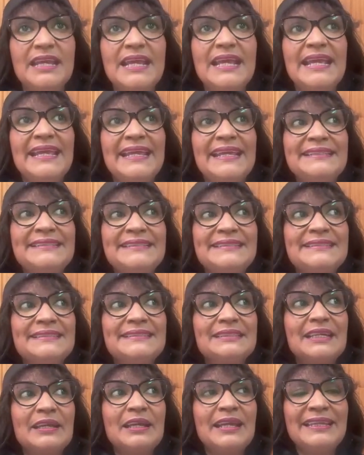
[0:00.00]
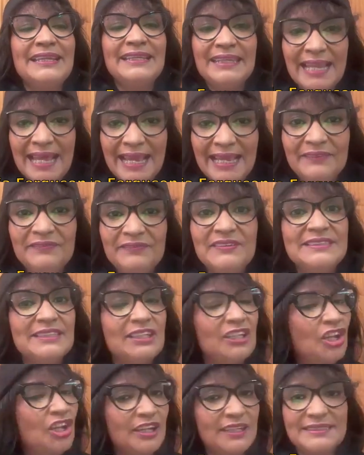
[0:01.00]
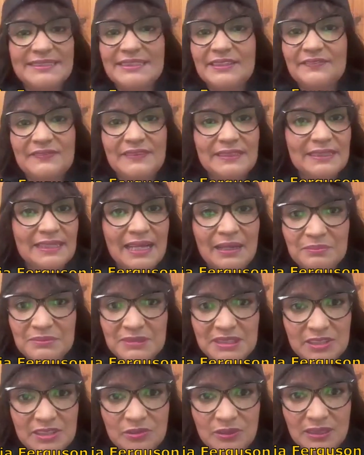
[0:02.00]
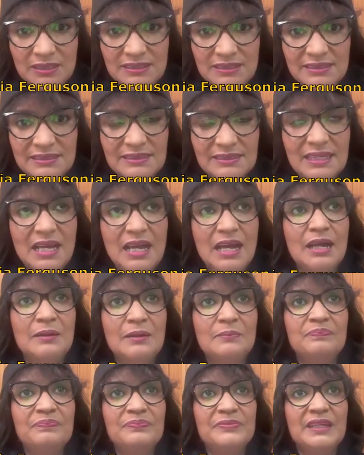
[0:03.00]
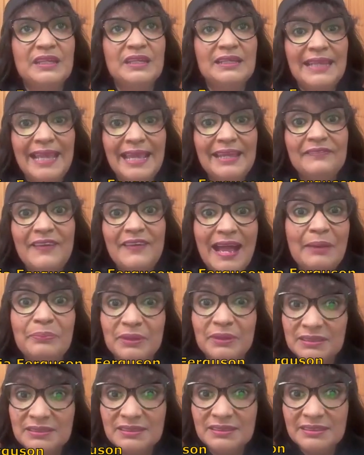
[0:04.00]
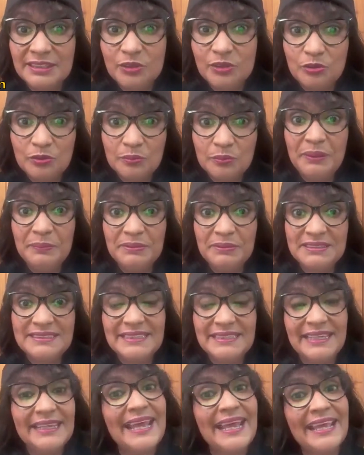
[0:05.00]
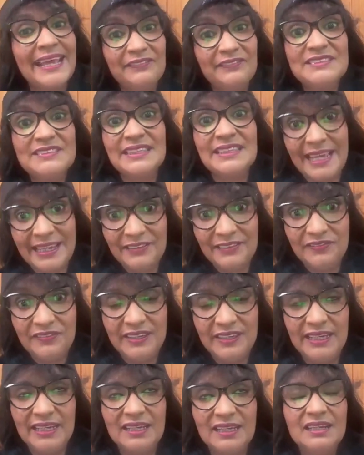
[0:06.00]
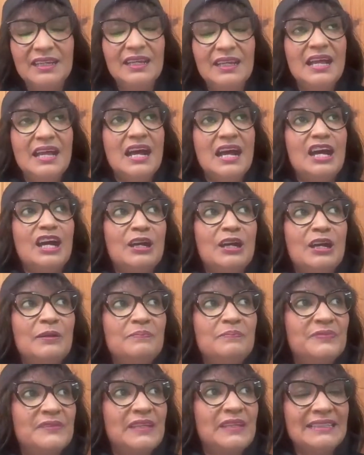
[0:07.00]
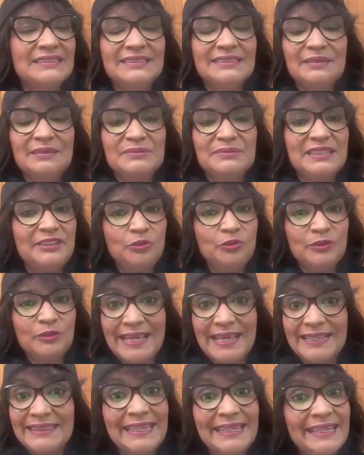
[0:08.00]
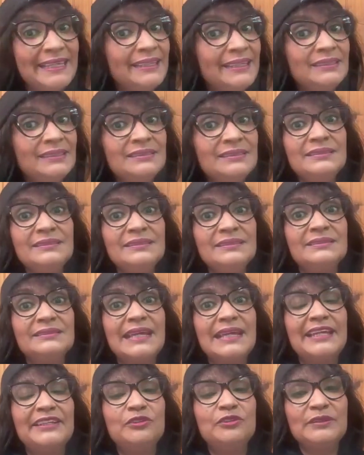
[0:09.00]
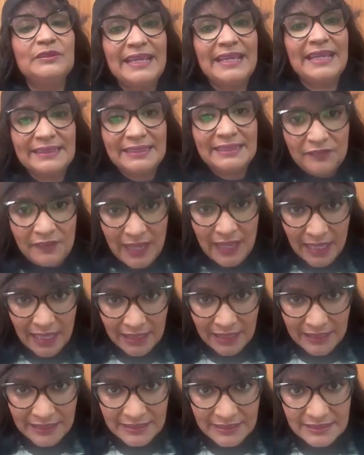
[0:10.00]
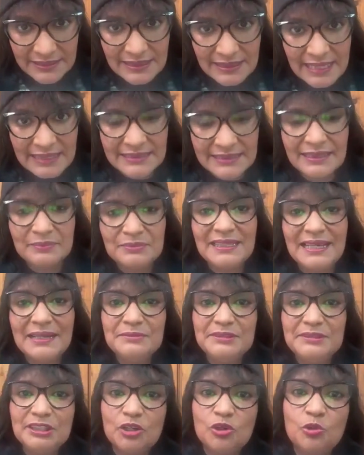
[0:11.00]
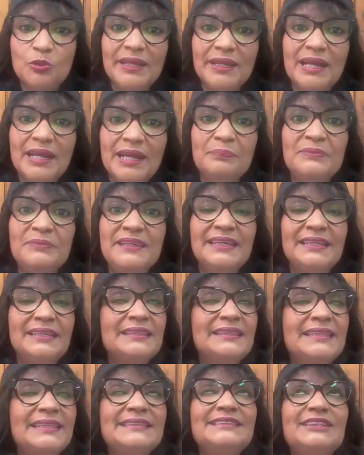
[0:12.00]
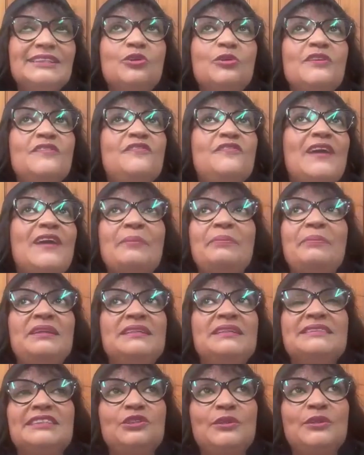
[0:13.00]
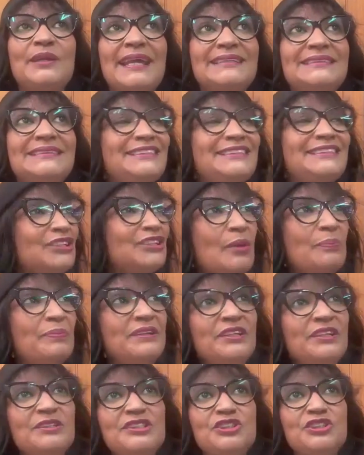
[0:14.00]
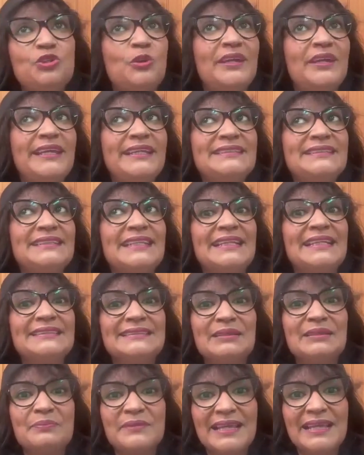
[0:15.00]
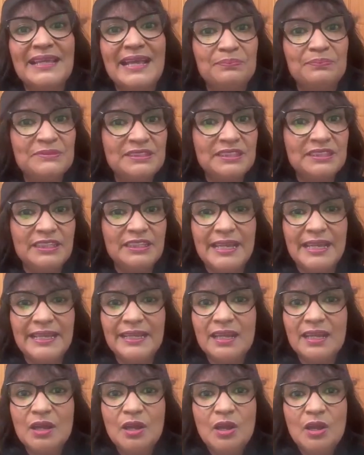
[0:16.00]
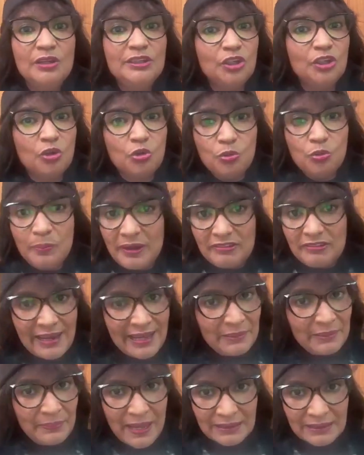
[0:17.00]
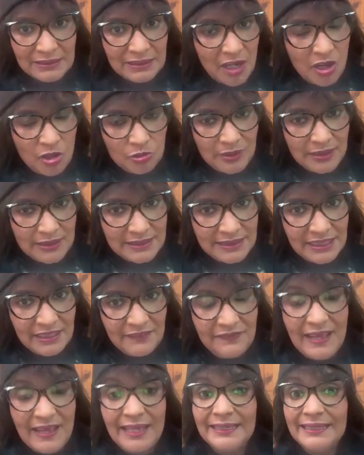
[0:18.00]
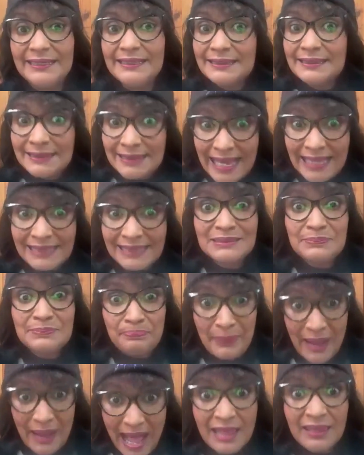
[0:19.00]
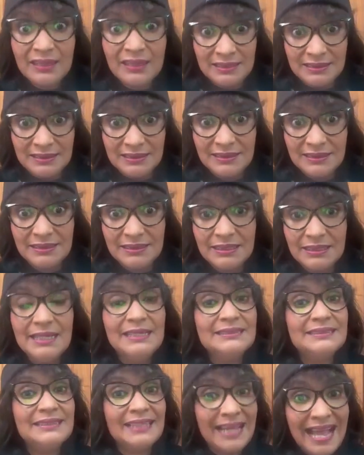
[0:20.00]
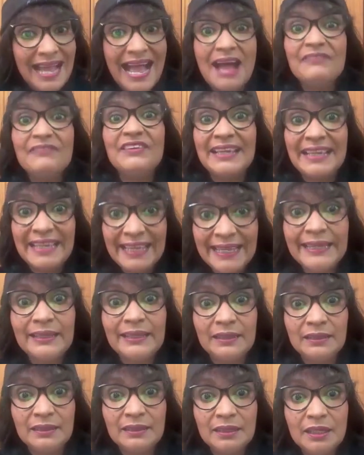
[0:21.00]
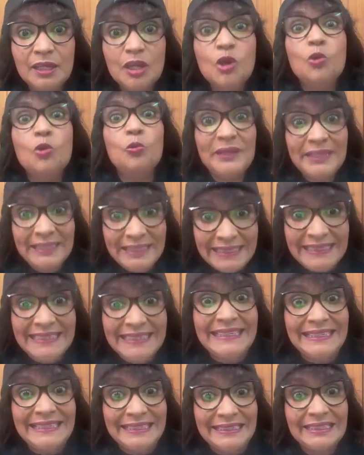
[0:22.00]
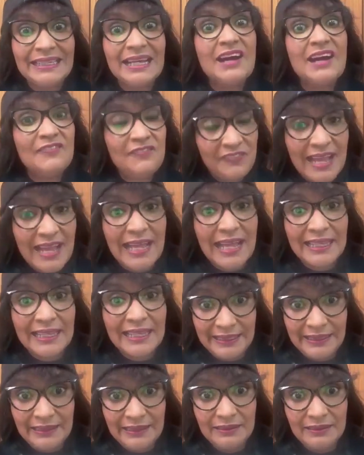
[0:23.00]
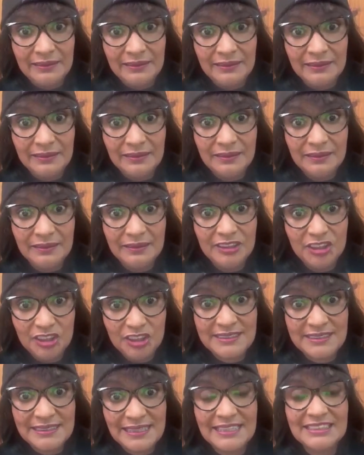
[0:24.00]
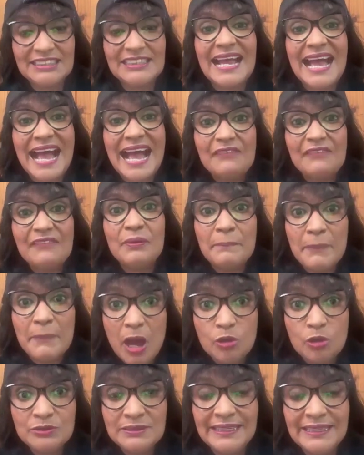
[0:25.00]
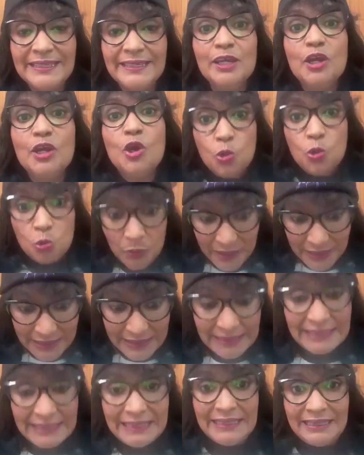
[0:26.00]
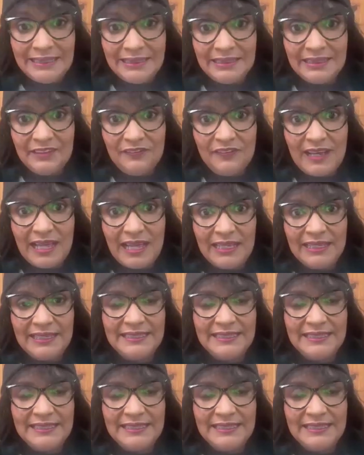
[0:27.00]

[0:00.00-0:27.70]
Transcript: It's in life, there's a lot of stuff that comes to us. Life happens, people say life is lifing. And sometimes you'll get the hills and you'll get the valleys. And sometimes you're going up the hill and things are going fabulous and you get to the top and you're enjoying it. And then something happens and you're like, you go right back down into the valley. That's balance. To have a hill, we need a valley. You understand? To have a mountain, we need the valley.